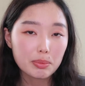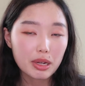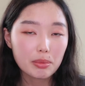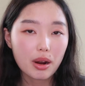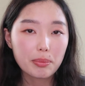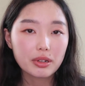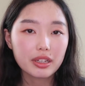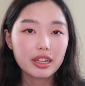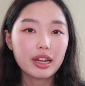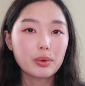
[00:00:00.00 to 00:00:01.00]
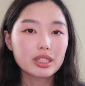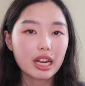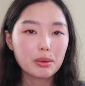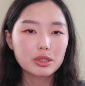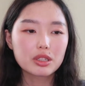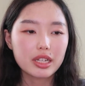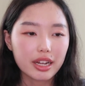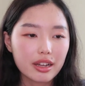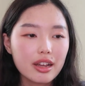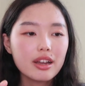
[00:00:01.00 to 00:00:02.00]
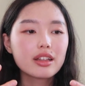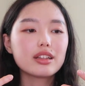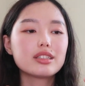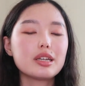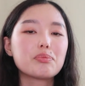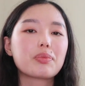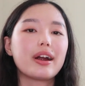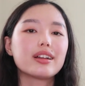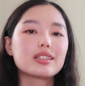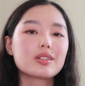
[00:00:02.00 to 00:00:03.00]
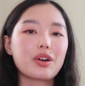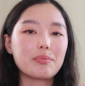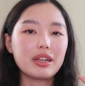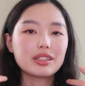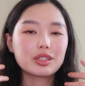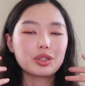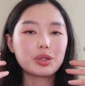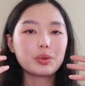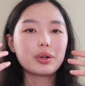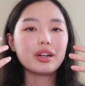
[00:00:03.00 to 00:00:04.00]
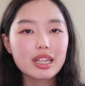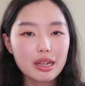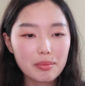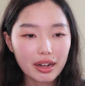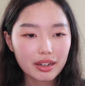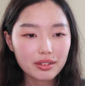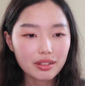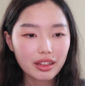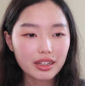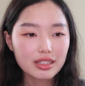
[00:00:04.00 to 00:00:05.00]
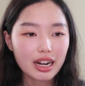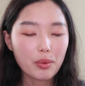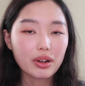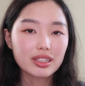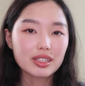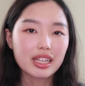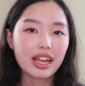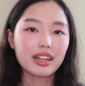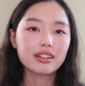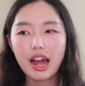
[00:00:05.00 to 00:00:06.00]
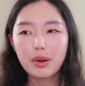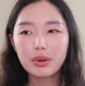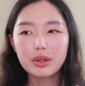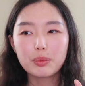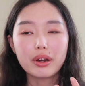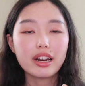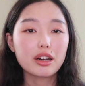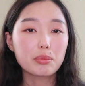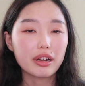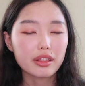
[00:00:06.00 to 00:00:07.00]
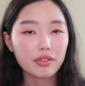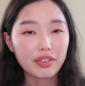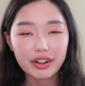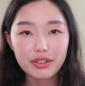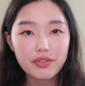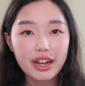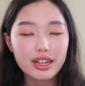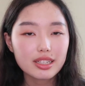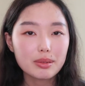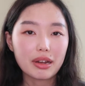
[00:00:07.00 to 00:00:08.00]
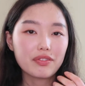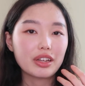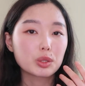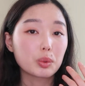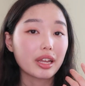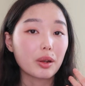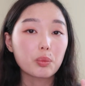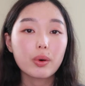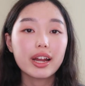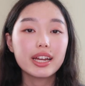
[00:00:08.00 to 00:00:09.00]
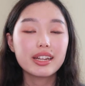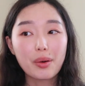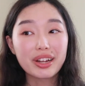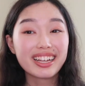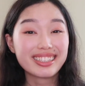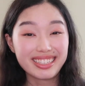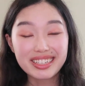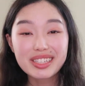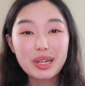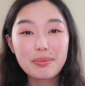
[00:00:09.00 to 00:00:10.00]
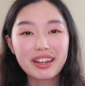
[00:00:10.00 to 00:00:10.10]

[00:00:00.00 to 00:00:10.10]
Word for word: to speak properly, I wasn't able to take the deep breaths for me to say my things that I want to say. I would run out of breath very fast, my face would get red, I would get dizzy